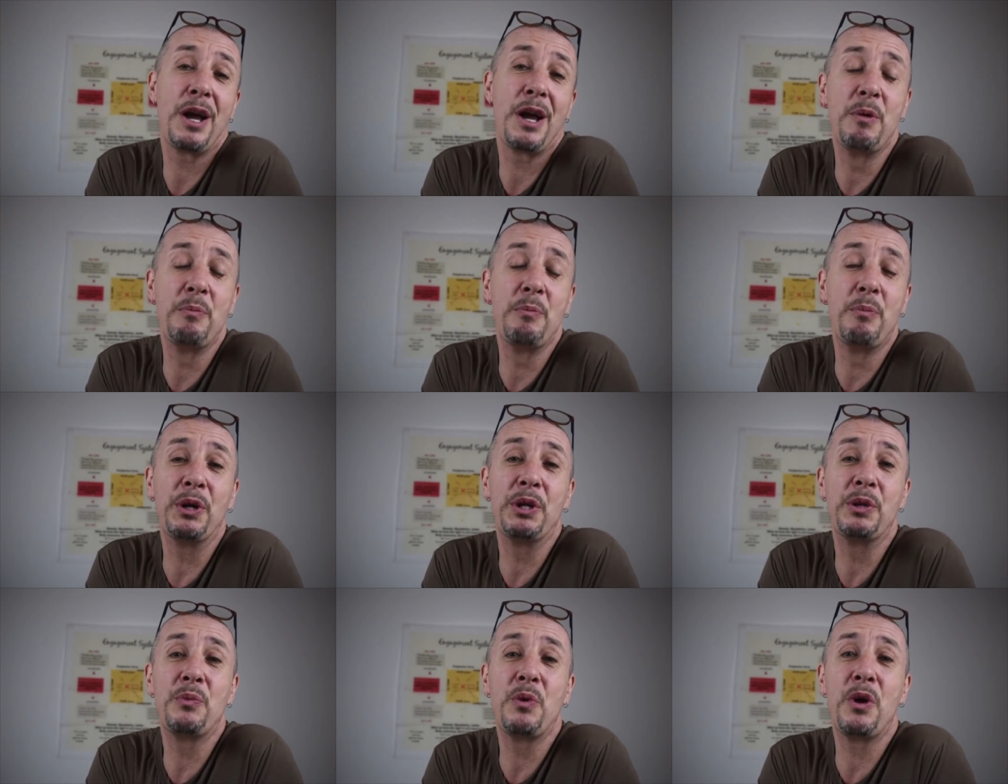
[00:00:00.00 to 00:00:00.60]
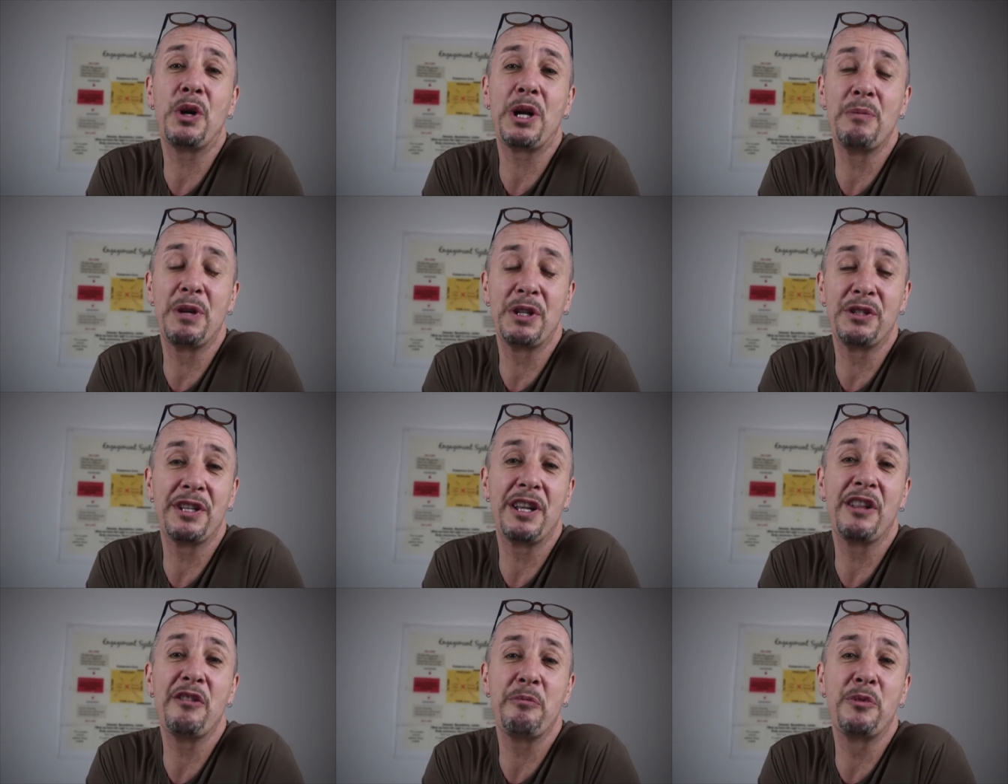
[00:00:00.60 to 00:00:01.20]
I'm a body worker
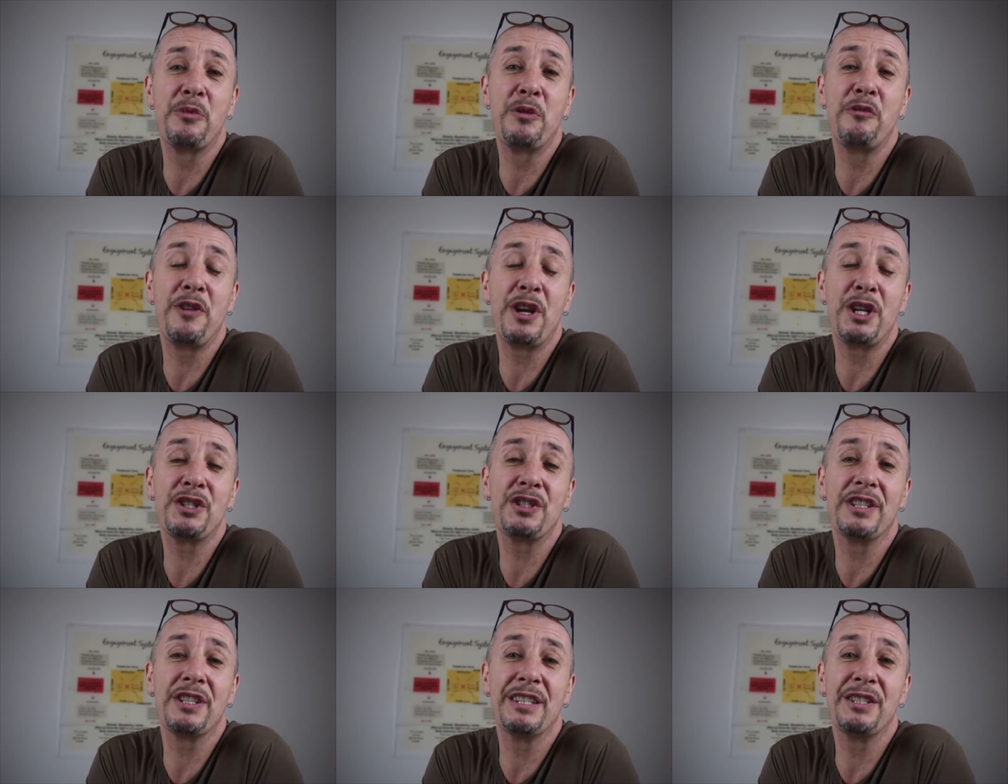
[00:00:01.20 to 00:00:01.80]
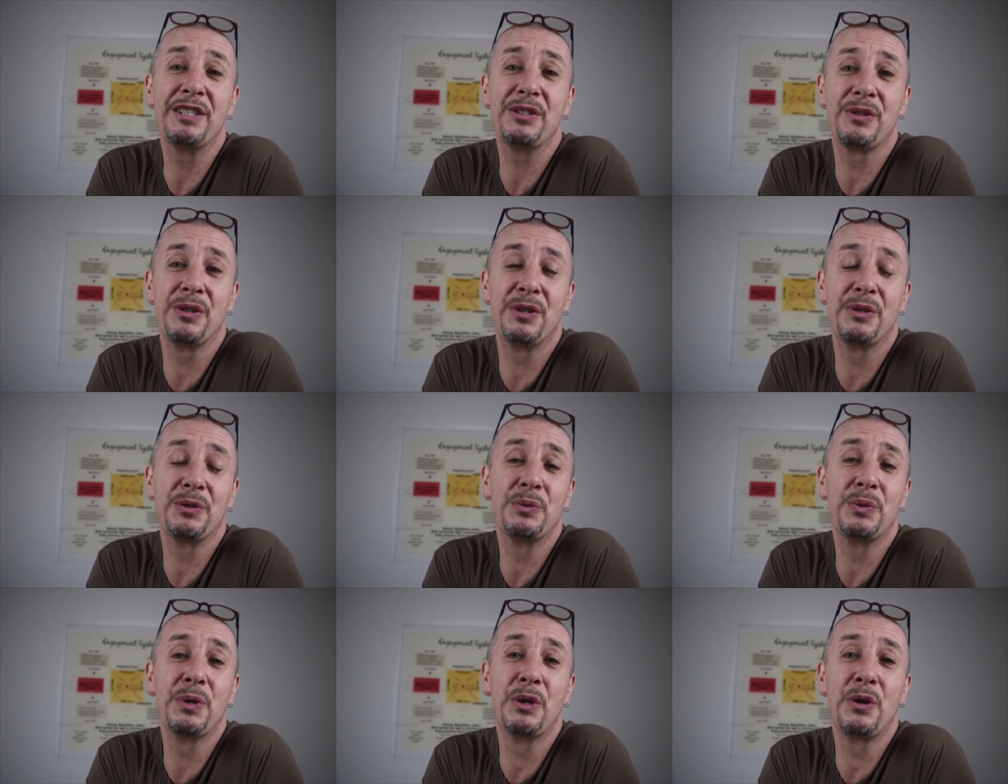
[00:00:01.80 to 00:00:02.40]
myself professionally, so
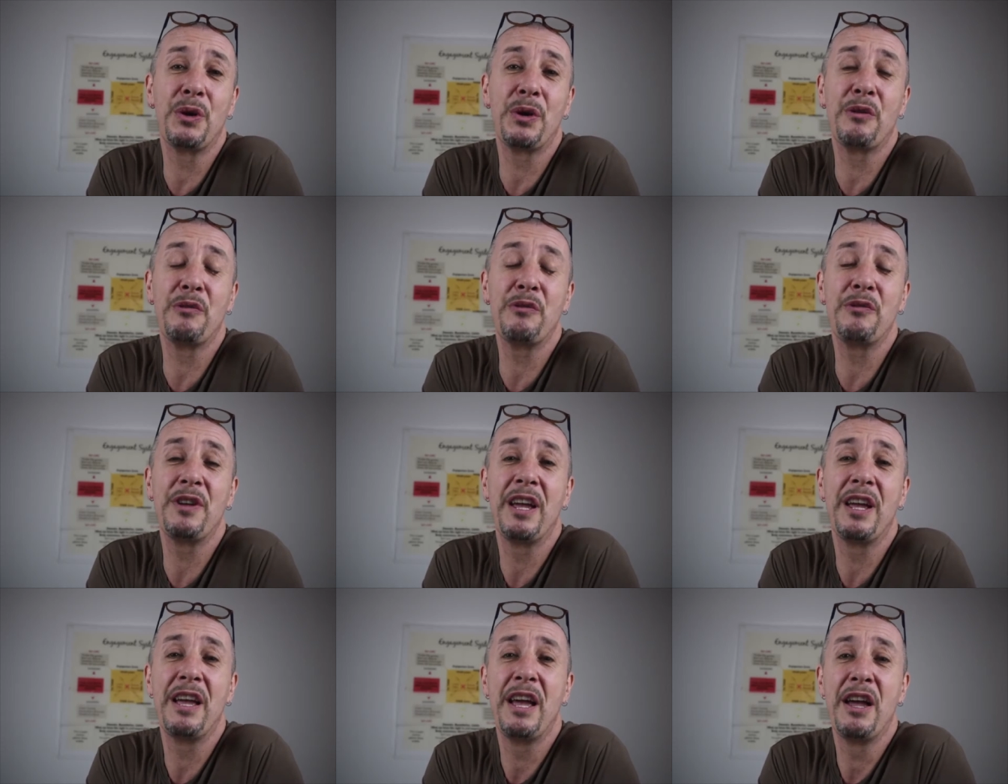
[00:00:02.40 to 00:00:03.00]
I do a lot of